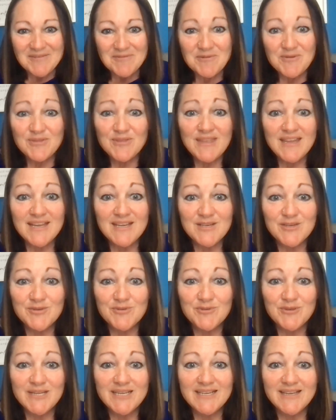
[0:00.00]
Well, thank
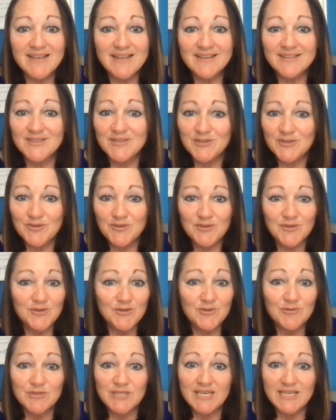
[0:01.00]
you, Leah.
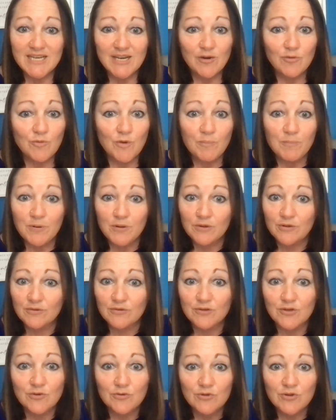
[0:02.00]
You take care. We'll put
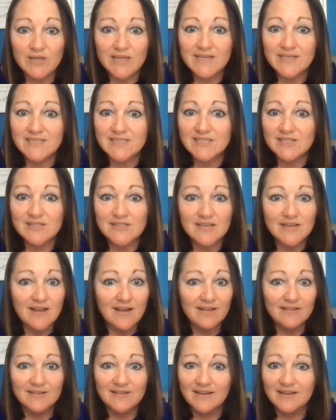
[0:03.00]
your links,
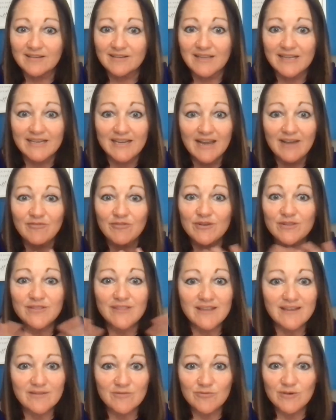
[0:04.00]
like
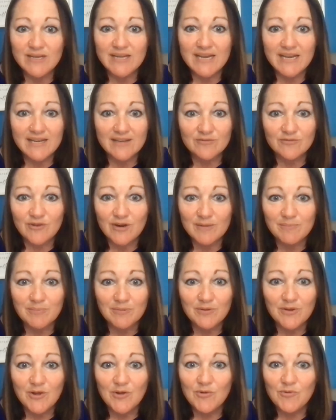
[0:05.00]
everything we can, right
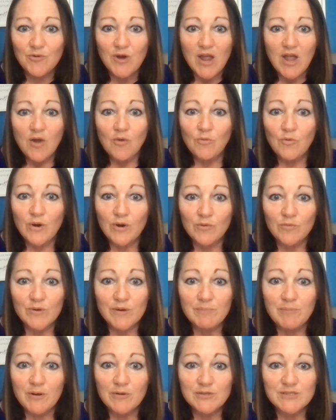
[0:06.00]
below where
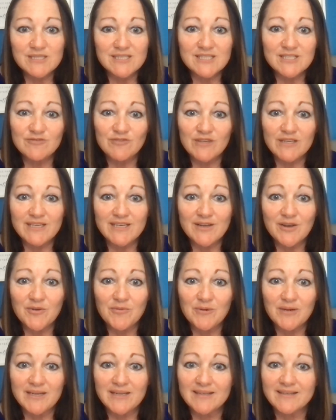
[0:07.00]
we post this
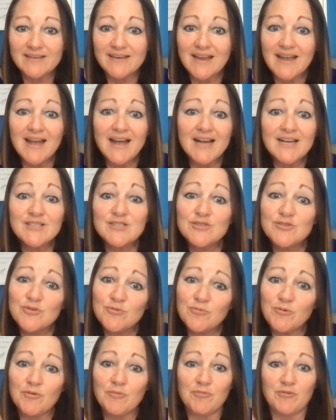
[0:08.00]
video, and I super